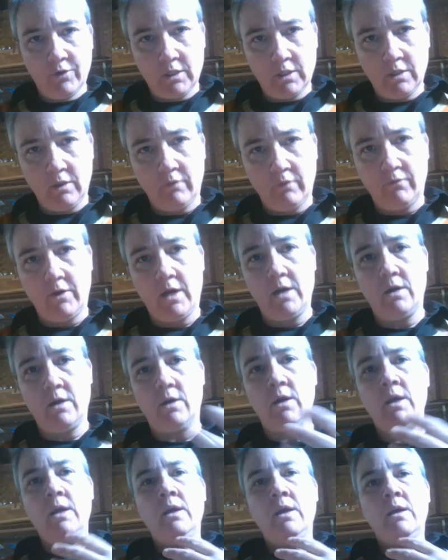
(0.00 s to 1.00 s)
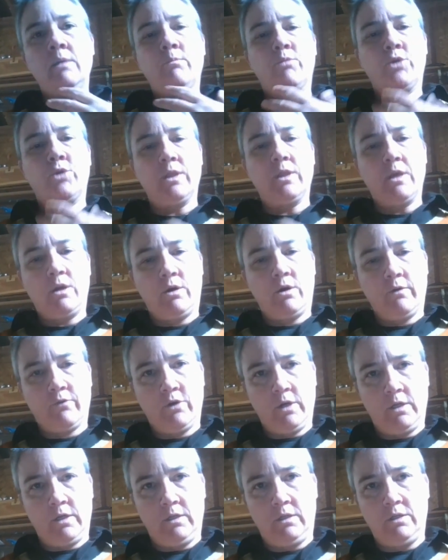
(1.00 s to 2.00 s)
to the fire, bring that
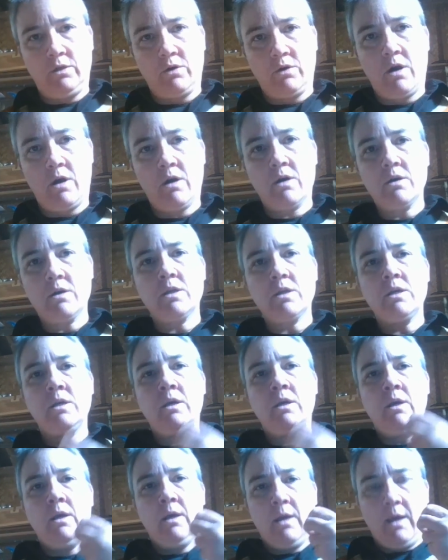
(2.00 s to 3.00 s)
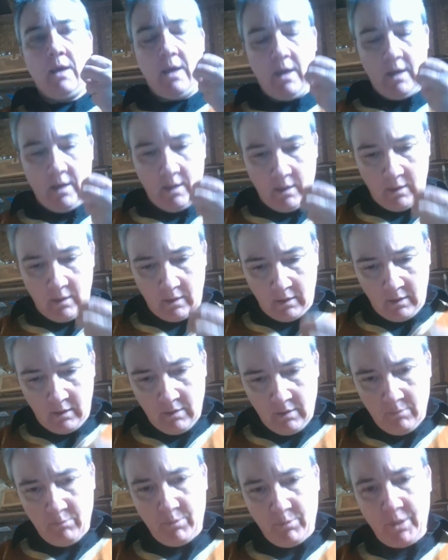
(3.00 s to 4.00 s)
offering into your heart and
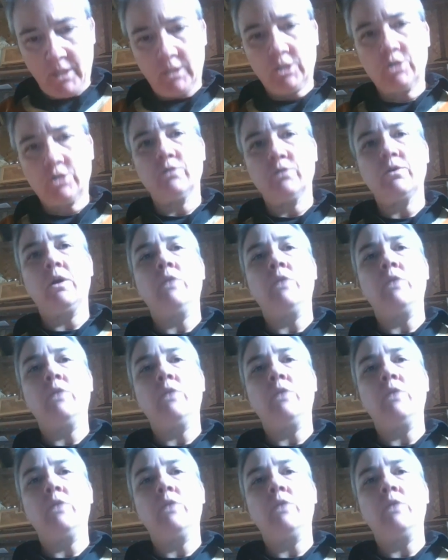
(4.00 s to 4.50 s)
picture a